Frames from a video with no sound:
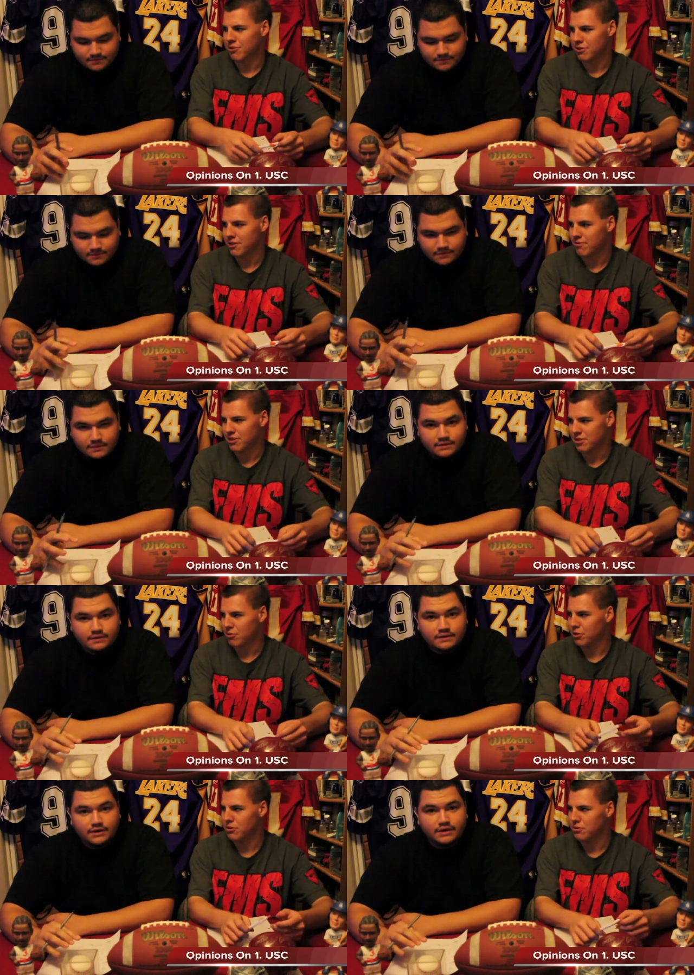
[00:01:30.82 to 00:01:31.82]
Speaker 1: their defense, though.
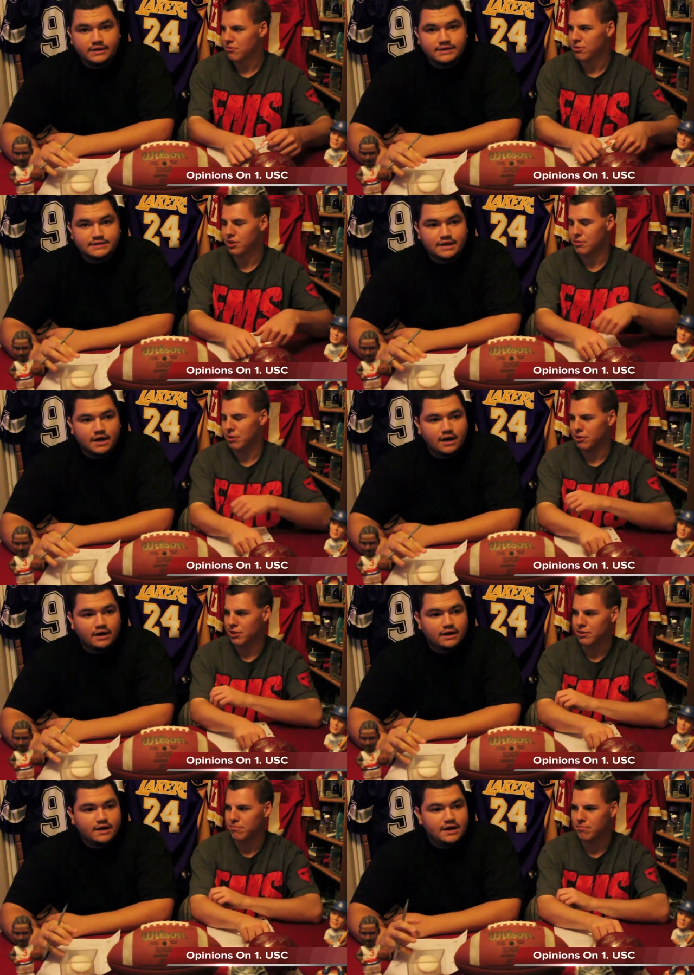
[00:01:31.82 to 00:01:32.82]
Speaker 2: What there do you is, think about uh,
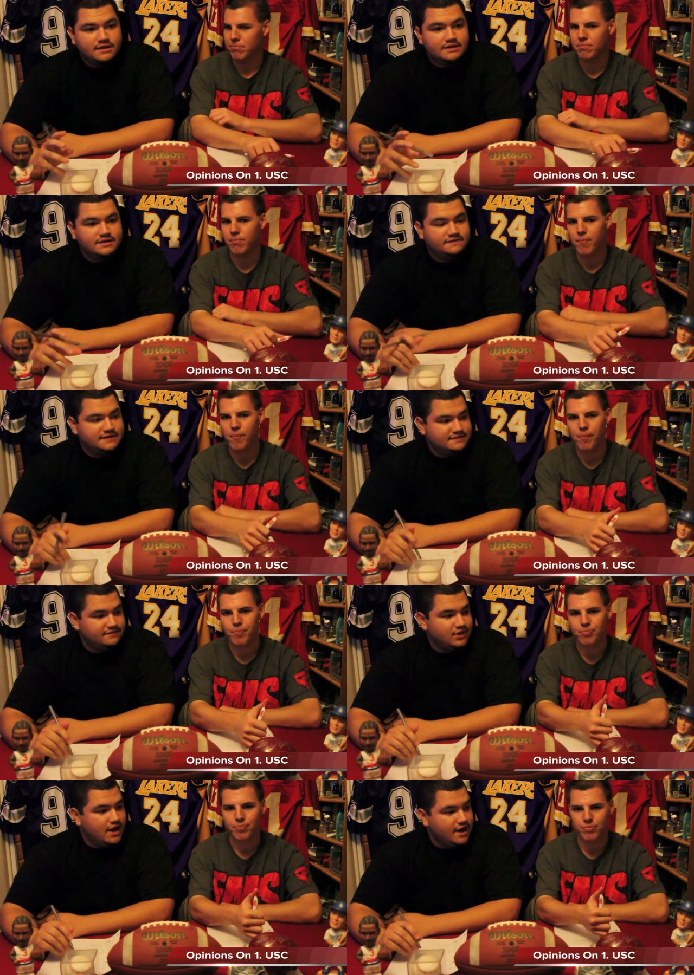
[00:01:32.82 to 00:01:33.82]
that? The defensive
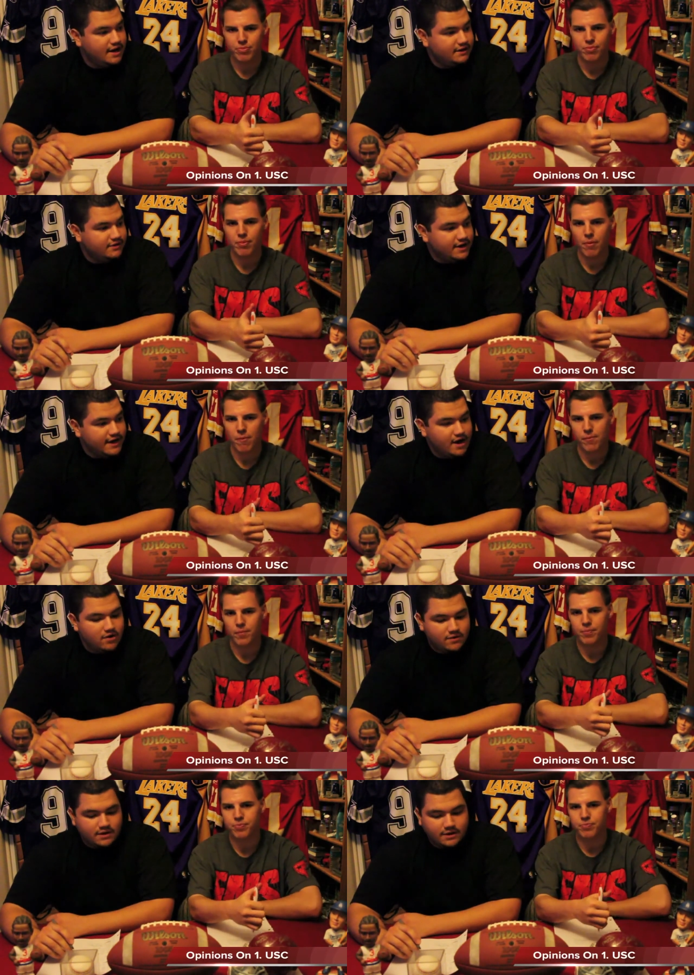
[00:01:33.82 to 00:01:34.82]
line right
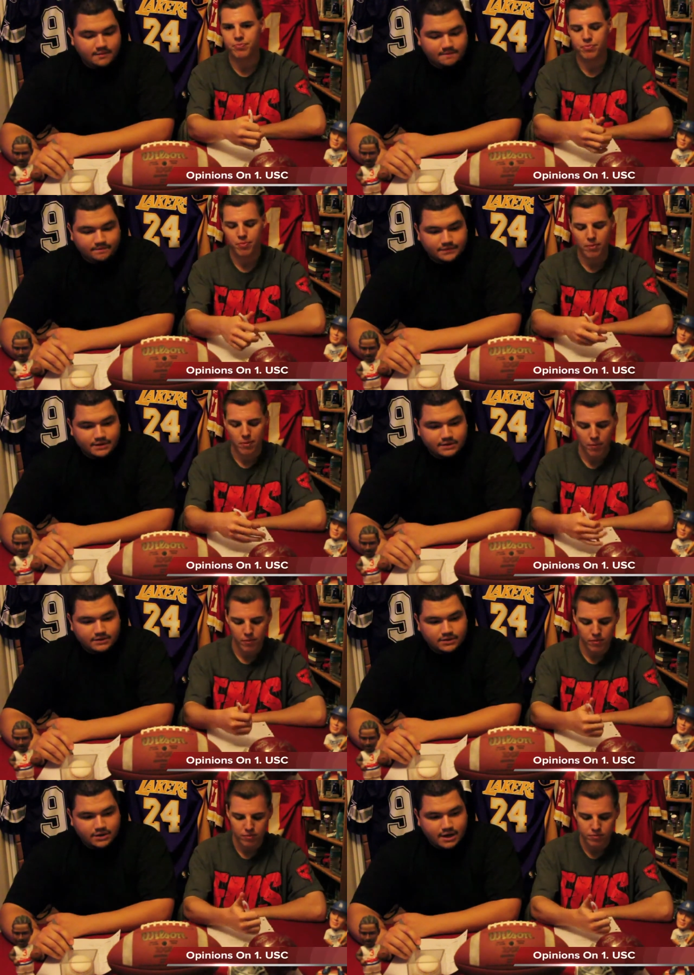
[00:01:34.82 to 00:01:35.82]
now, um,
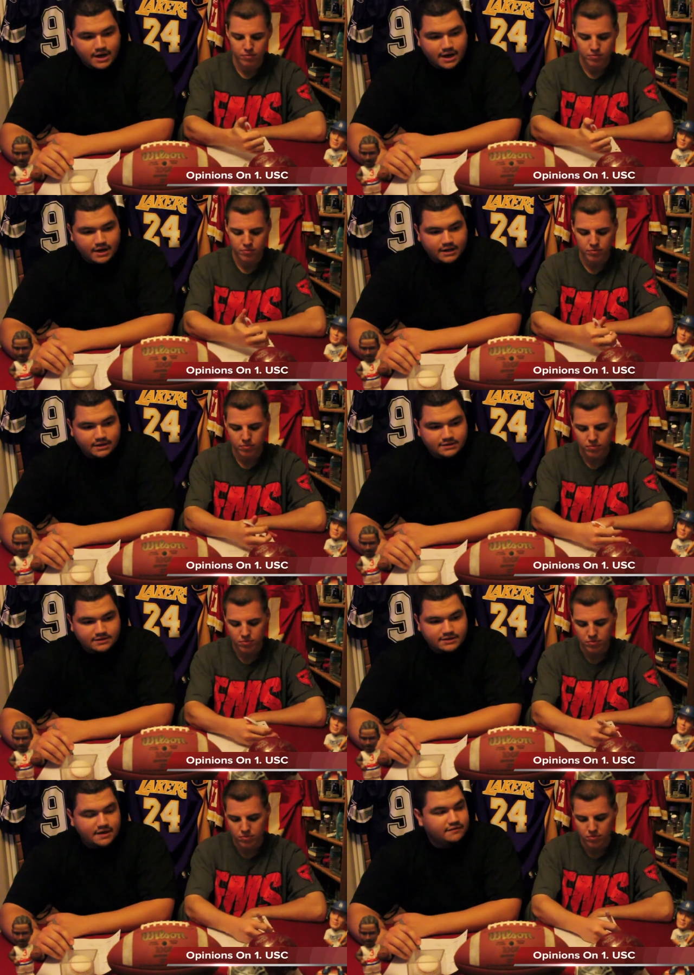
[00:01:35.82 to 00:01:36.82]
their guy, uh,
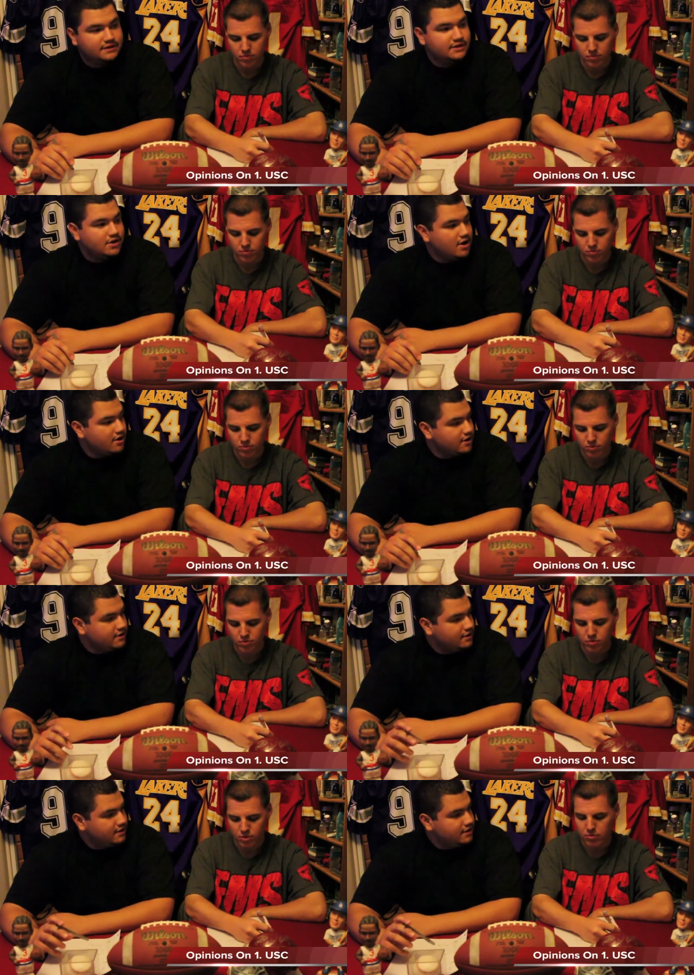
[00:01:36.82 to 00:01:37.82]
Devin Kennard,
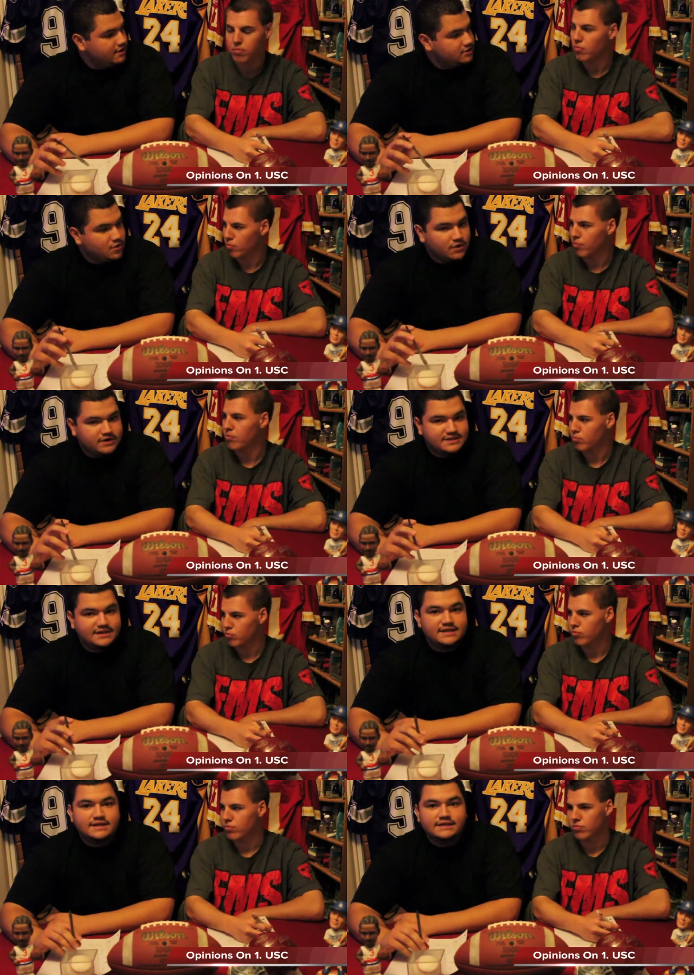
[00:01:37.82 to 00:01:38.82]
mm-hmm. tore his
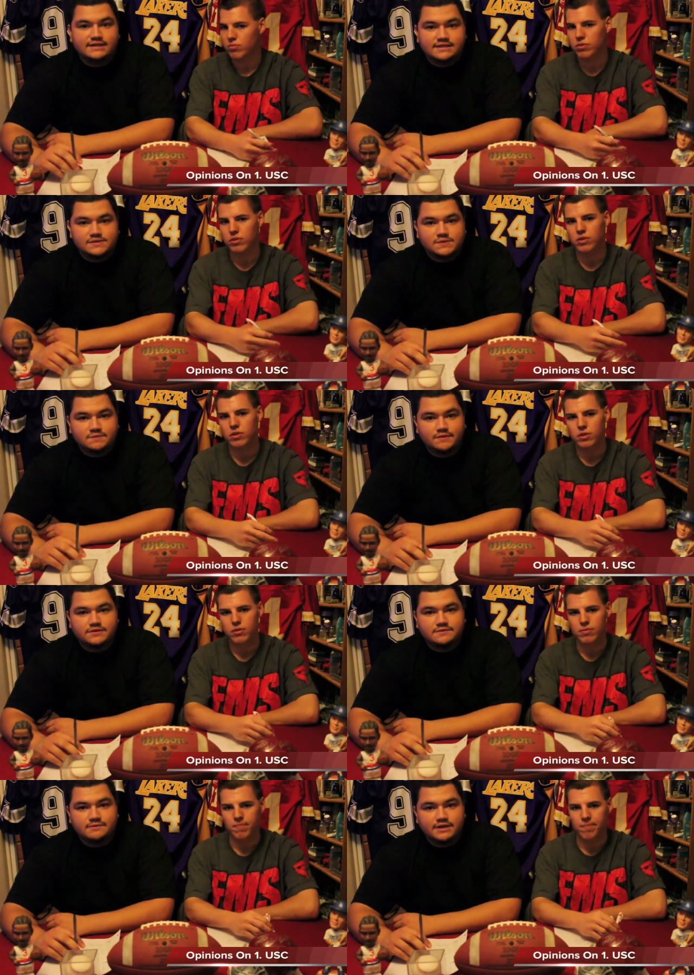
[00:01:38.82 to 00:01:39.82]
Achilles, who's
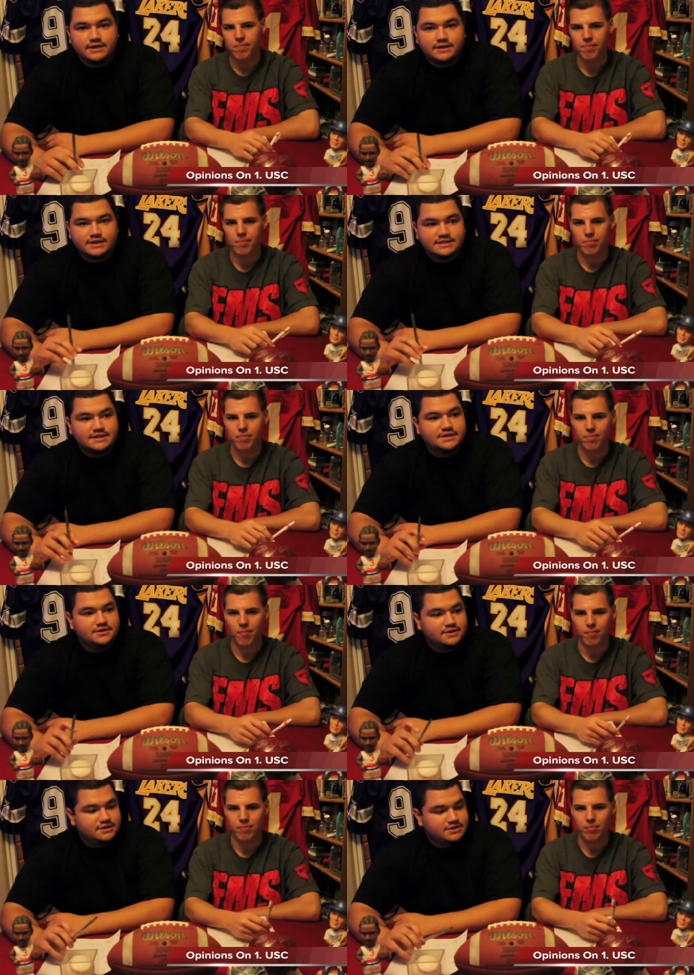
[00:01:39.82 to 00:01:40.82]
supposed to be a, a
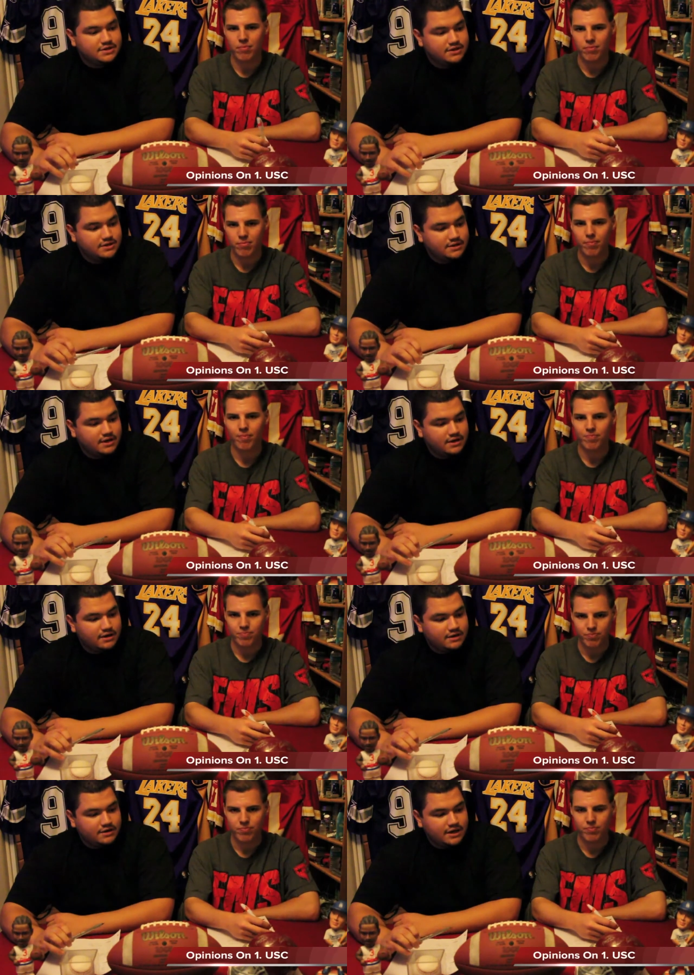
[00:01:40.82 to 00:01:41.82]
senior this year
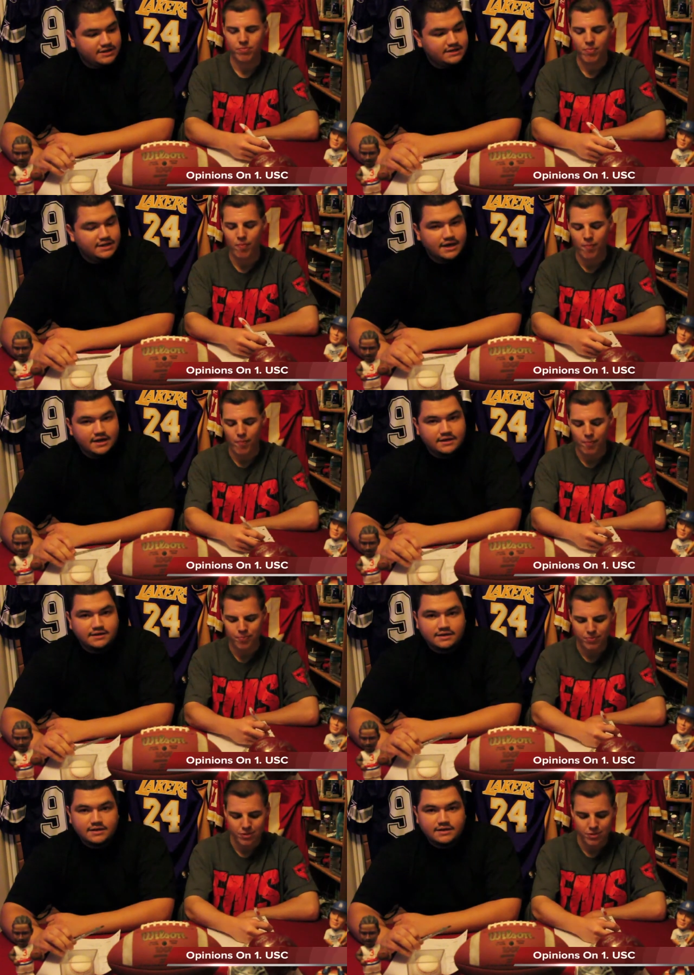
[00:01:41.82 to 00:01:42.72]
uh, at D-end.